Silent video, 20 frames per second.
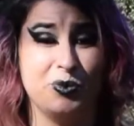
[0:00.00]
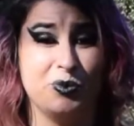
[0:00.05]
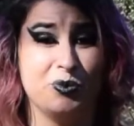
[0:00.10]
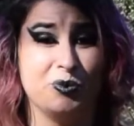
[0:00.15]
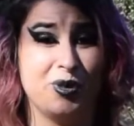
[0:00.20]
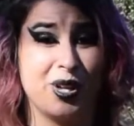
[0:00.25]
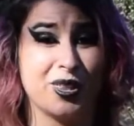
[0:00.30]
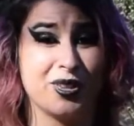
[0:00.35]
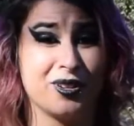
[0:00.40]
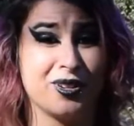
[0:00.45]

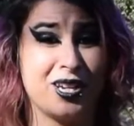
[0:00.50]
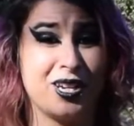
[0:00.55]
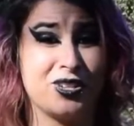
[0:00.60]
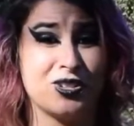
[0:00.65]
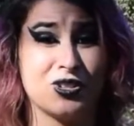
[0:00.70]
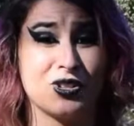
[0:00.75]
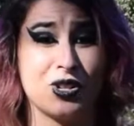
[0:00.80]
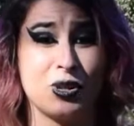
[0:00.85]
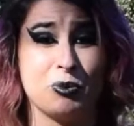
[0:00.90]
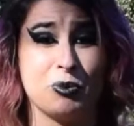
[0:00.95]
Mother
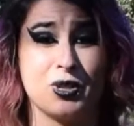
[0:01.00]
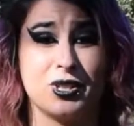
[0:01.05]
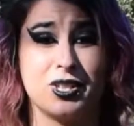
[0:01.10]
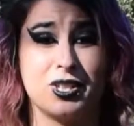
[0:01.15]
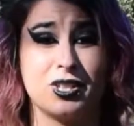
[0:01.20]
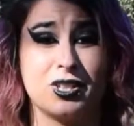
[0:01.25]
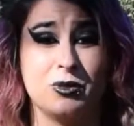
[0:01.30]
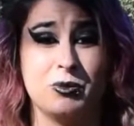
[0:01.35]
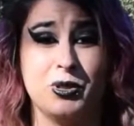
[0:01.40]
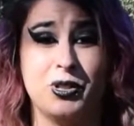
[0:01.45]
Nature's
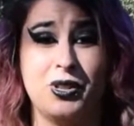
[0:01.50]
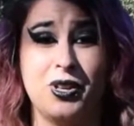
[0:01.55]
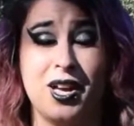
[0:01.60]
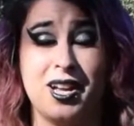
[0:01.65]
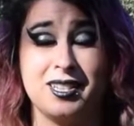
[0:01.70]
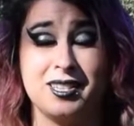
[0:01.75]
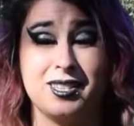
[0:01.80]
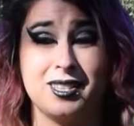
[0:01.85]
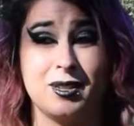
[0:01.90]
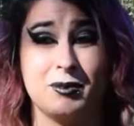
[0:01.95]
unpredictable
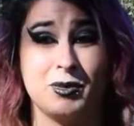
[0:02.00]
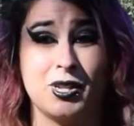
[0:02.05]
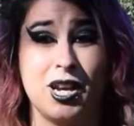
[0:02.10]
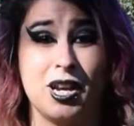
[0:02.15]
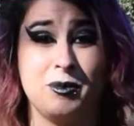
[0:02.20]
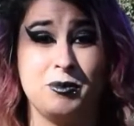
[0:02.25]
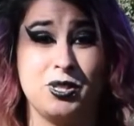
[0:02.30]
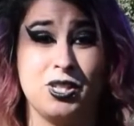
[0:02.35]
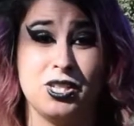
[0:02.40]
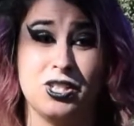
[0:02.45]
and
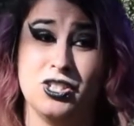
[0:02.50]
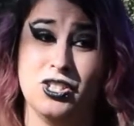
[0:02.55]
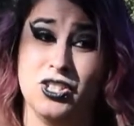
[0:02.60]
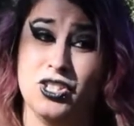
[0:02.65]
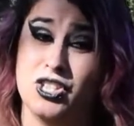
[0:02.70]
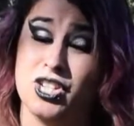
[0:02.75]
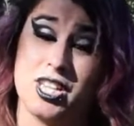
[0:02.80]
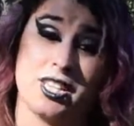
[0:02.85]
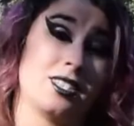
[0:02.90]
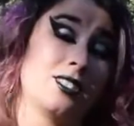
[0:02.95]
sometimes you
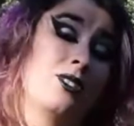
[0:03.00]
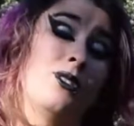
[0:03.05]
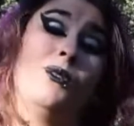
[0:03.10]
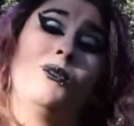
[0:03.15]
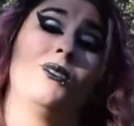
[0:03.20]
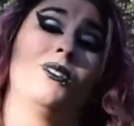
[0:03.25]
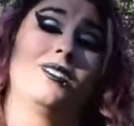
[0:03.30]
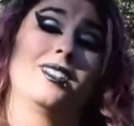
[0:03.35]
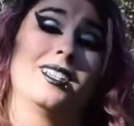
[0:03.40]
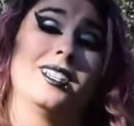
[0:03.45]
just
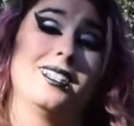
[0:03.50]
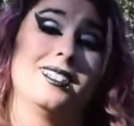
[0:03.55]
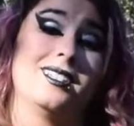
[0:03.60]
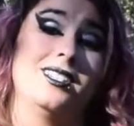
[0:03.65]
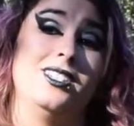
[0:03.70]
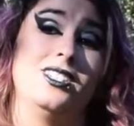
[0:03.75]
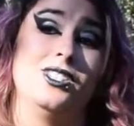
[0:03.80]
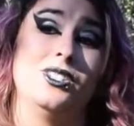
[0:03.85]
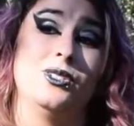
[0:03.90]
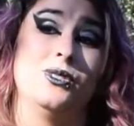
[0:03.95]
don't get
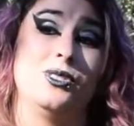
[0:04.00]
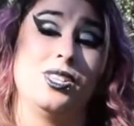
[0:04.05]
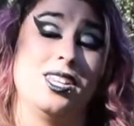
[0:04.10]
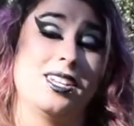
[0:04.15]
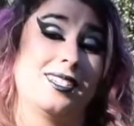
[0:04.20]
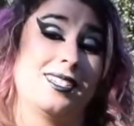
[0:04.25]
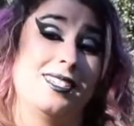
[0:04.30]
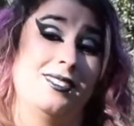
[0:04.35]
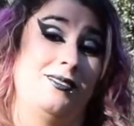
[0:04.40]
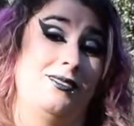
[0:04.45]
to do the
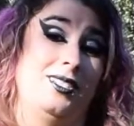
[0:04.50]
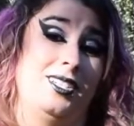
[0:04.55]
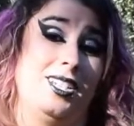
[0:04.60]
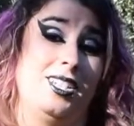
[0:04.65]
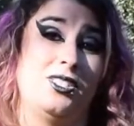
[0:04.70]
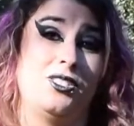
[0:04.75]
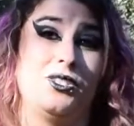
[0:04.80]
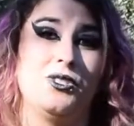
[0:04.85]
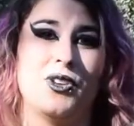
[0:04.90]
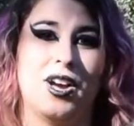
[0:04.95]

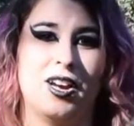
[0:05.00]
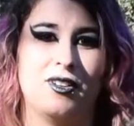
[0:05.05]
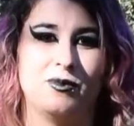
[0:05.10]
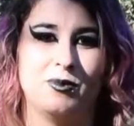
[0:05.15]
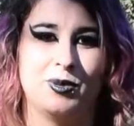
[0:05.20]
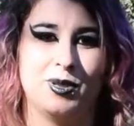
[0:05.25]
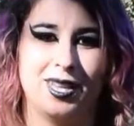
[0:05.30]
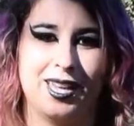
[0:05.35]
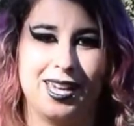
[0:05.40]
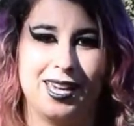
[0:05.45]
activities you have
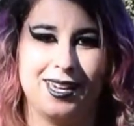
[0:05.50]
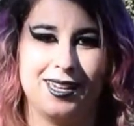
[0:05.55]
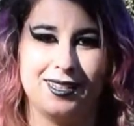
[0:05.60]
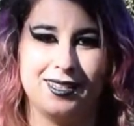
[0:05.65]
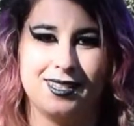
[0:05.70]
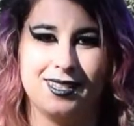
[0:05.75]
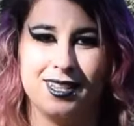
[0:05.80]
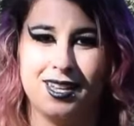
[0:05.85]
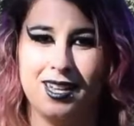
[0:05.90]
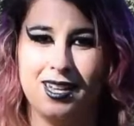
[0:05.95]

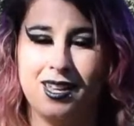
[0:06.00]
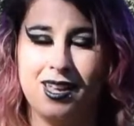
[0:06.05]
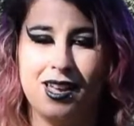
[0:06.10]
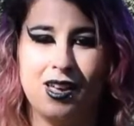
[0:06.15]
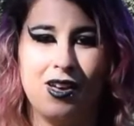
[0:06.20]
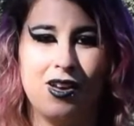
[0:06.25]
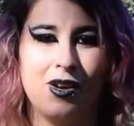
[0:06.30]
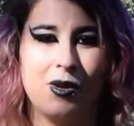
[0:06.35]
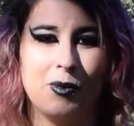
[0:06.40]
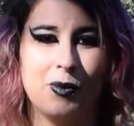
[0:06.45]
planned.
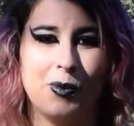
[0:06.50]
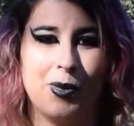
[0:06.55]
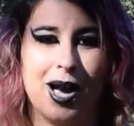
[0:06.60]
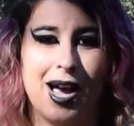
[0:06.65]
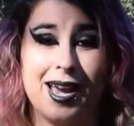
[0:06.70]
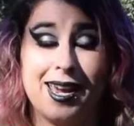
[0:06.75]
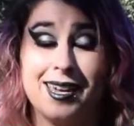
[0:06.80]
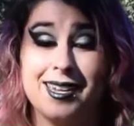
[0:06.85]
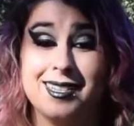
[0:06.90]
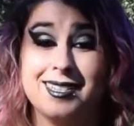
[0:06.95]

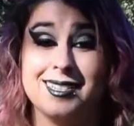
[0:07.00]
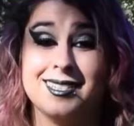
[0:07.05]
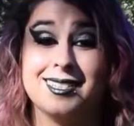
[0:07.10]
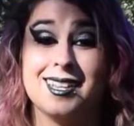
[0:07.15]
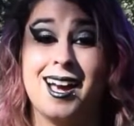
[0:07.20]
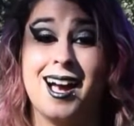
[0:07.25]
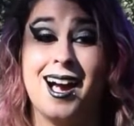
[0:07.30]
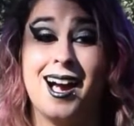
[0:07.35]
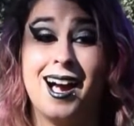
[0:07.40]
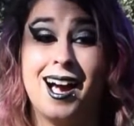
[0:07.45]
My
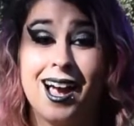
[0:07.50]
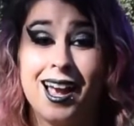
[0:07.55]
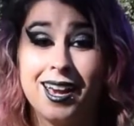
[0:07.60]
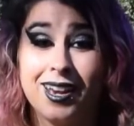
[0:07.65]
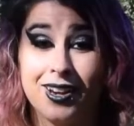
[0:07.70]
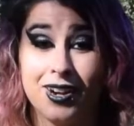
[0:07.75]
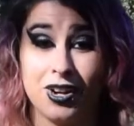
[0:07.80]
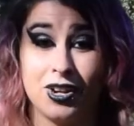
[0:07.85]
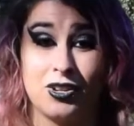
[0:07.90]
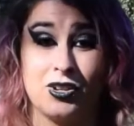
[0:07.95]

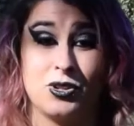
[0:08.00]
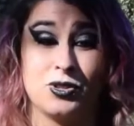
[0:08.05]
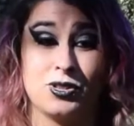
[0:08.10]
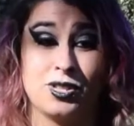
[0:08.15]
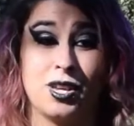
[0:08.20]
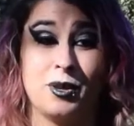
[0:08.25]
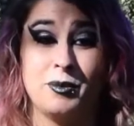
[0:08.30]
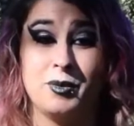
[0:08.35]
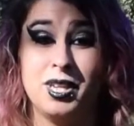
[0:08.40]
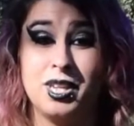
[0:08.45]
entire
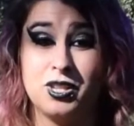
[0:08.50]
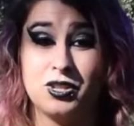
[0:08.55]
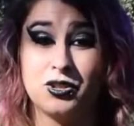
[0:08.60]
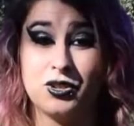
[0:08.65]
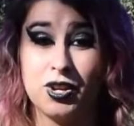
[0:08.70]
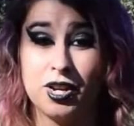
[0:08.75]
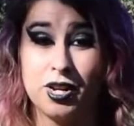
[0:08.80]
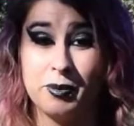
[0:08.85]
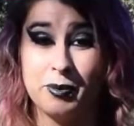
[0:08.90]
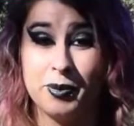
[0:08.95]
Yosemite
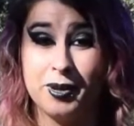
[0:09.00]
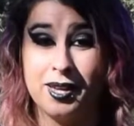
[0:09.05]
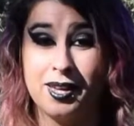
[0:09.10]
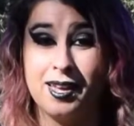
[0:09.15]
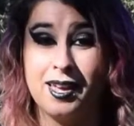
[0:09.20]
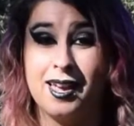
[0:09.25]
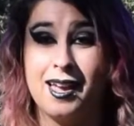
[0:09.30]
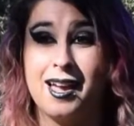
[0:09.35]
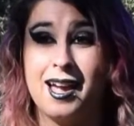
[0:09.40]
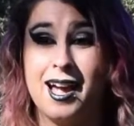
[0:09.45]
trip
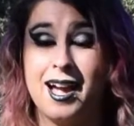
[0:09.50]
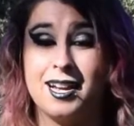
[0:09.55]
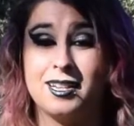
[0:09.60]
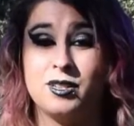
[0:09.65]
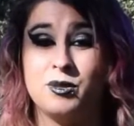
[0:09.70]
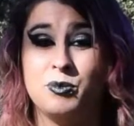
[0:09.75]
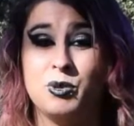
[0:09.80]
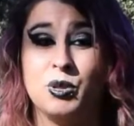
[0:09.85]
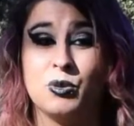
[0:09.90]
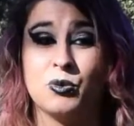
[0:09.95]
had
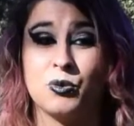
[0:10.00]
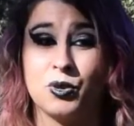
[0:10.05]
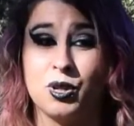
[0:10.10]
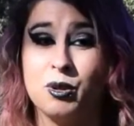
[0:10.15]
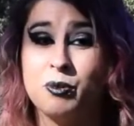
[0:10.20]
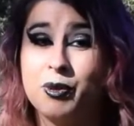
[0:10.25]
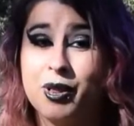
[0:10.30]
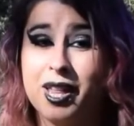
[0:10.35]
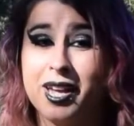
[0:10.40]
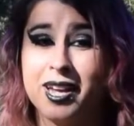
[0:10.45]
to be
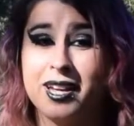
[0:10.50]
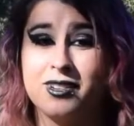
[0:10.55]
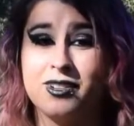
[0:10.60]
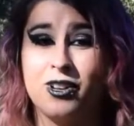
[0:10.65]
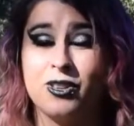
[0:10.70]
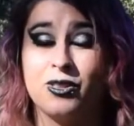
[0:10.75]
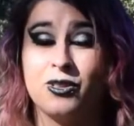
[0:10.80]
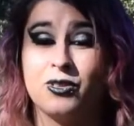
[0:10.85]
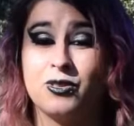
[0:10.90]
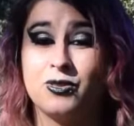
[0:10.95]
replanned
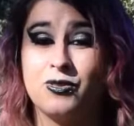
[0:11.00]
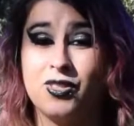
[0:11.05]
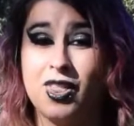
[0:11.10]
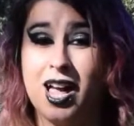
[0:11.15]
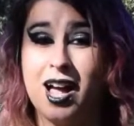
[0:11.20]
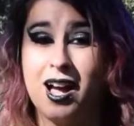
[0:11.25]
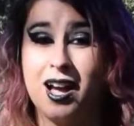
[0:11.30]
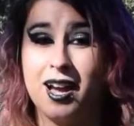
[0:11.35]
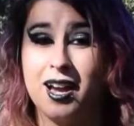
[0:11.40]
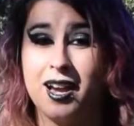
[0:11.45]
on the
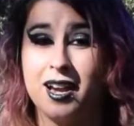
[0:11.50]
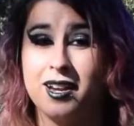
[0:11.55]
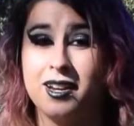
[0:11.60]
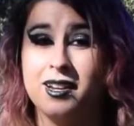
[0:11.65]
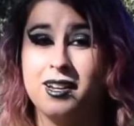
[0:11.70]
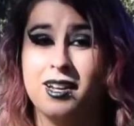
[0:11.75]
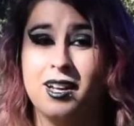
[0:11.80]
fly